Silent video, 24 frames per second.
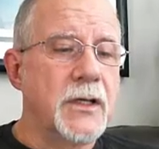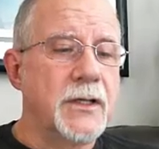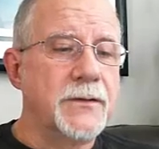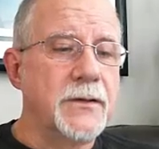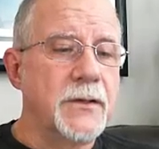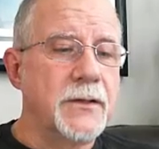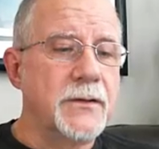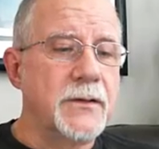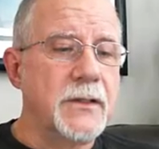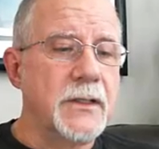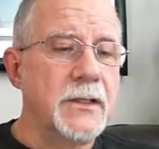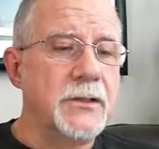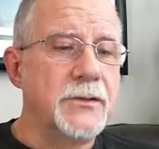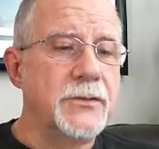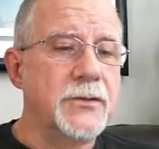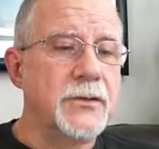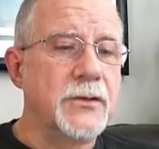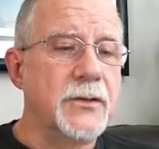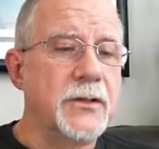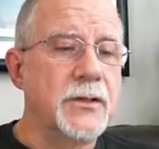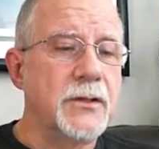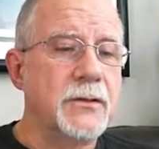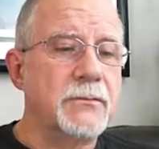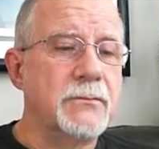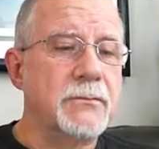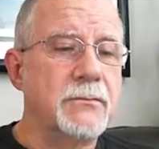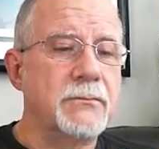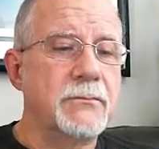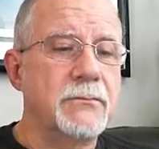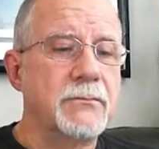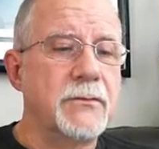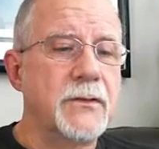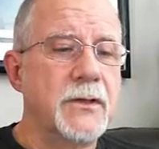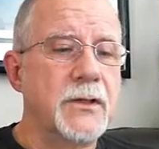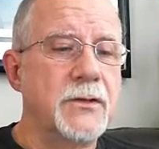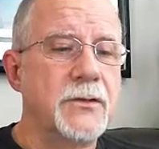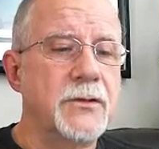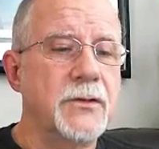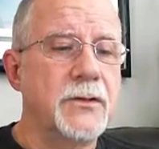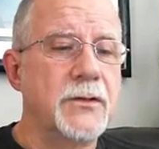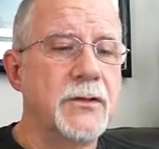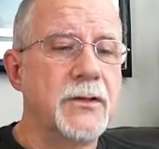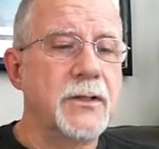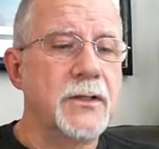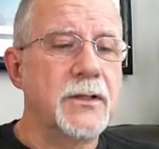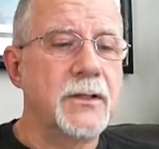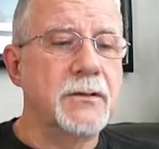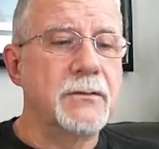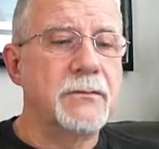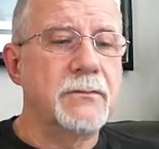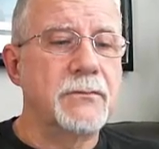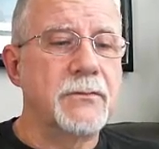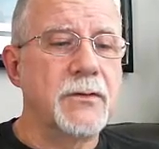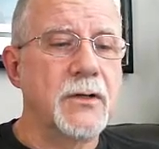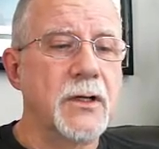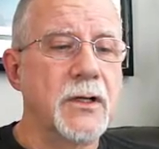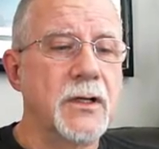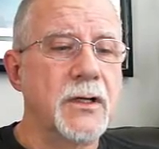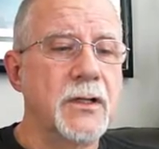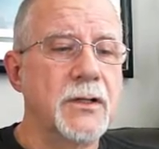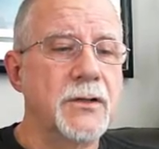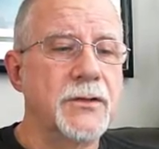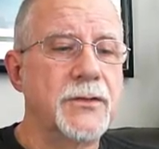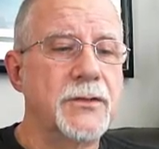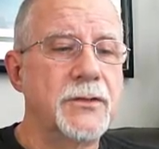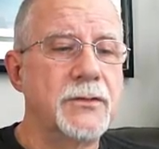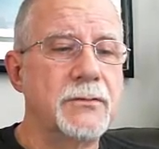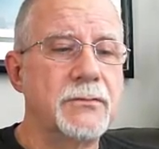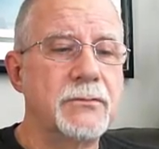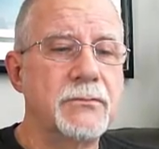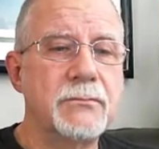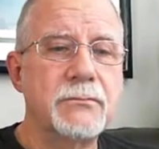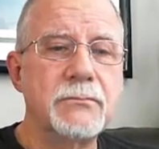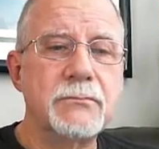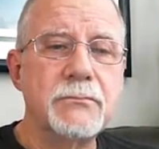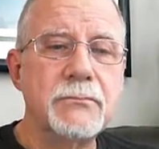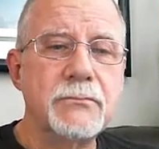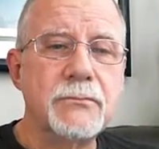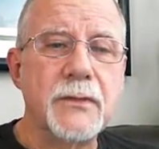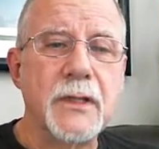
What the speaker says: So, and then these are the various